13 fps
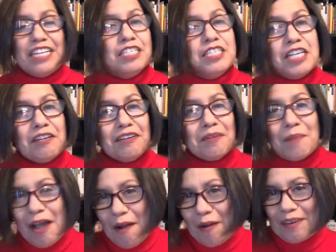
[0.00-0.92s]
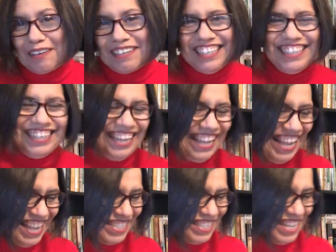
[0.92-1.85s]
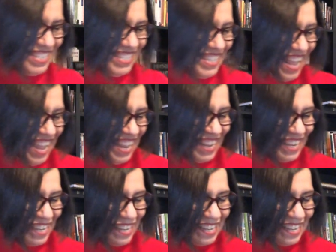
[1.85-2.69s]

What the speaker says: dear to my heart, as they say.